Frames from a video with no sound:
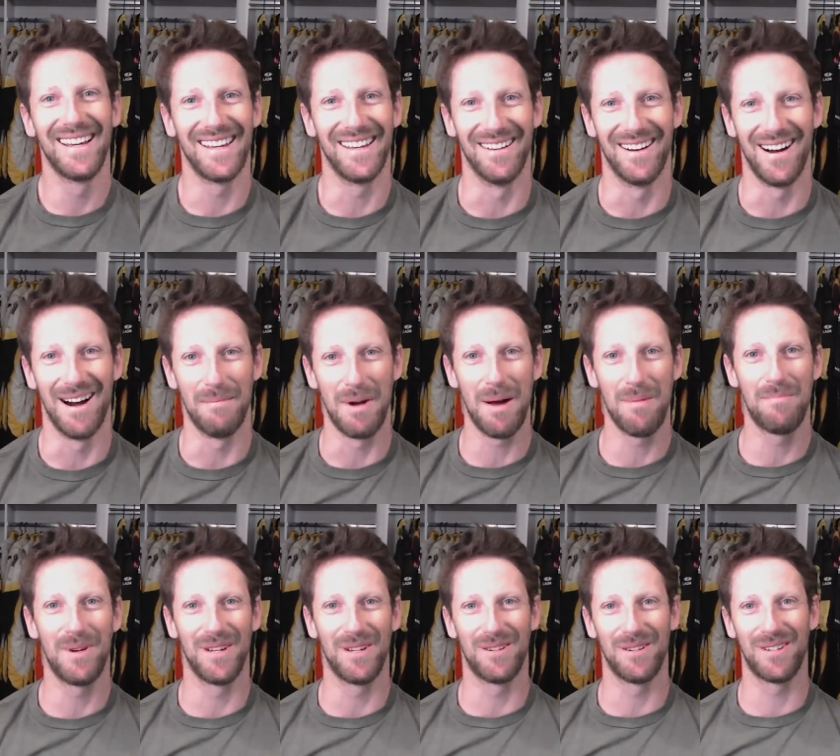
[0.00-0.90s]
you know I'm
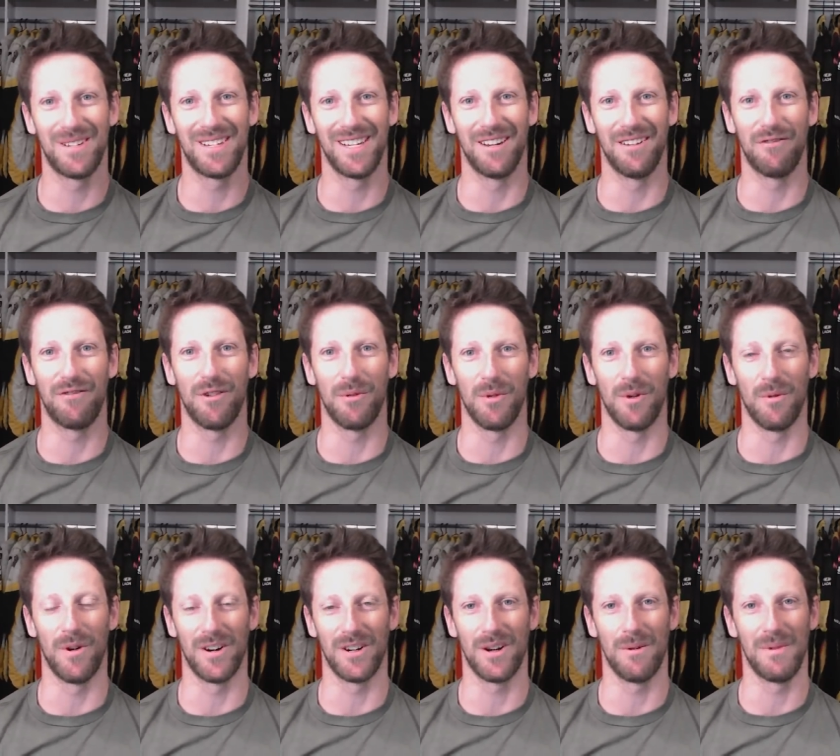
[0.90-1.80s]
happy to see the
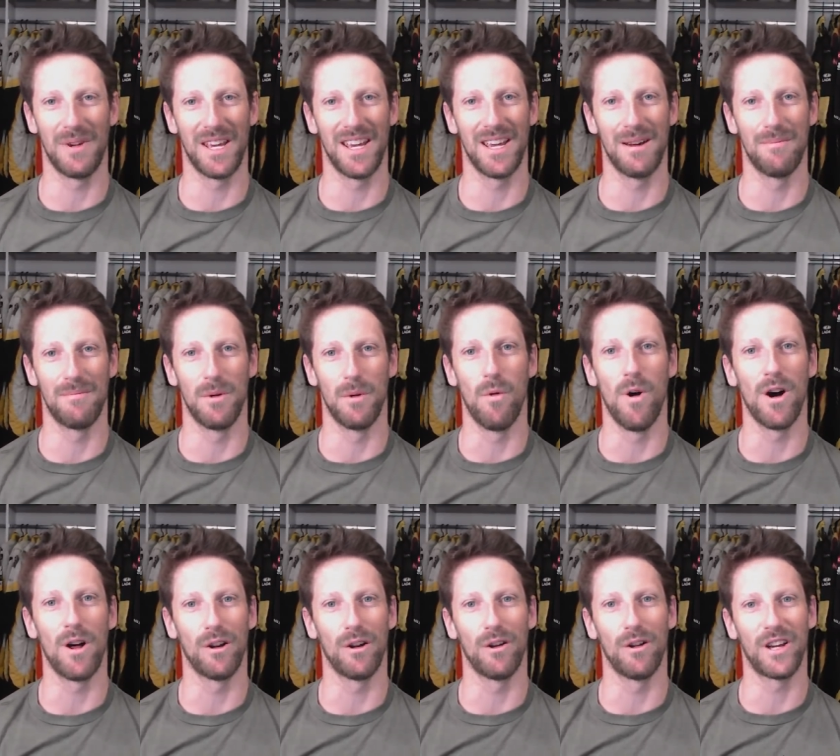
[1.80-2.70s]
Formula One coming here, but
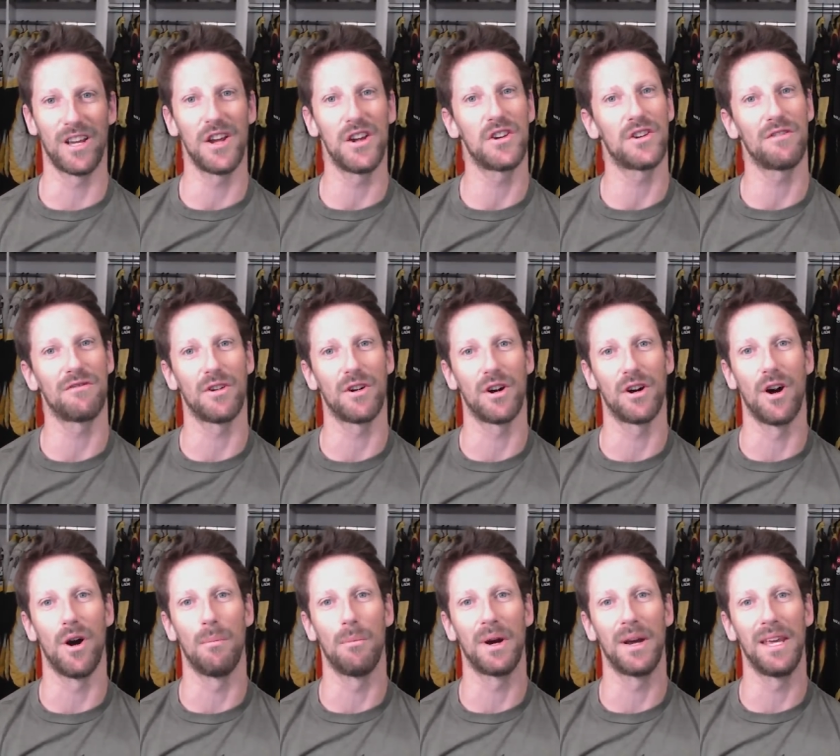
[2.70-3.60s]
what a location for a
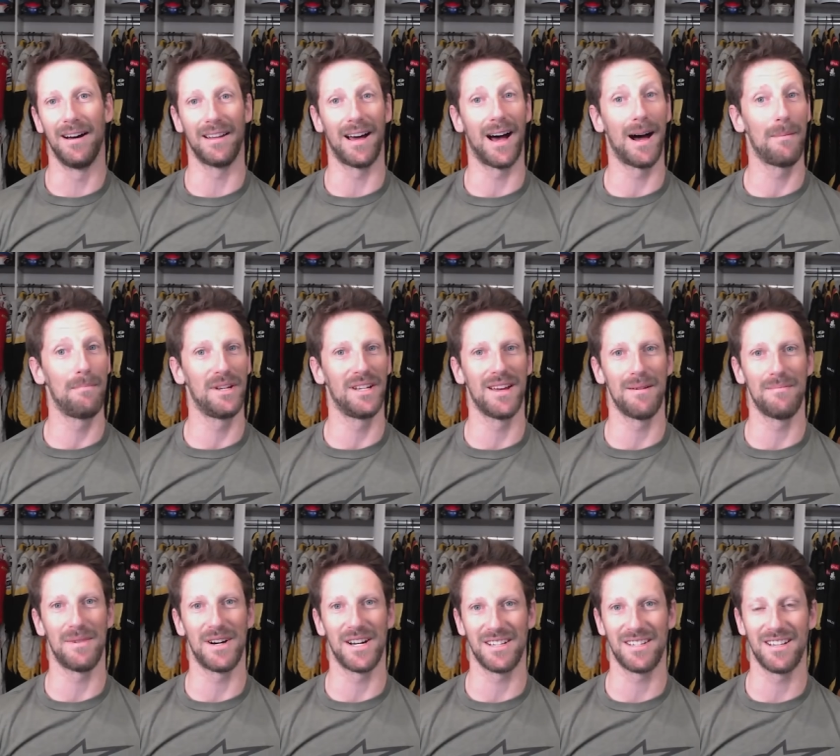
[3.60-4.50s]
Grand Prix. I'll be
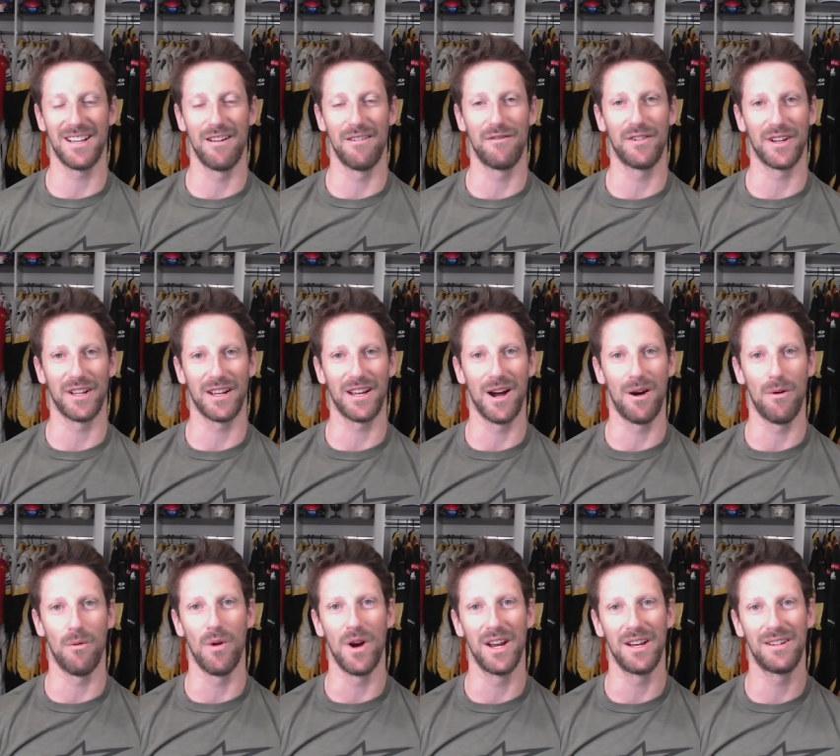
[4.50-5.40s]
there myself and I
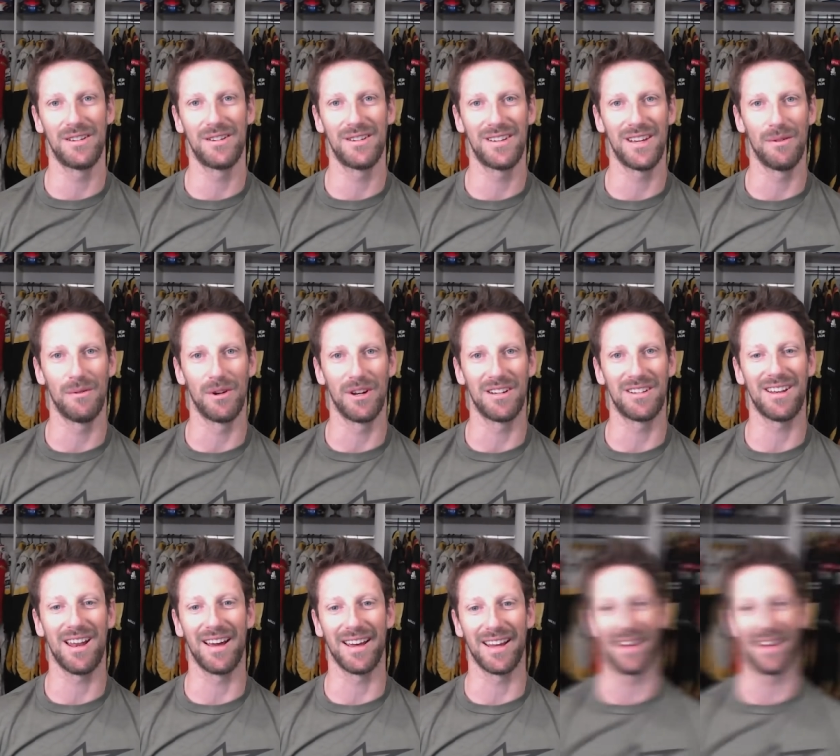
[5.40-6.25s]
can't wait to see what it's like.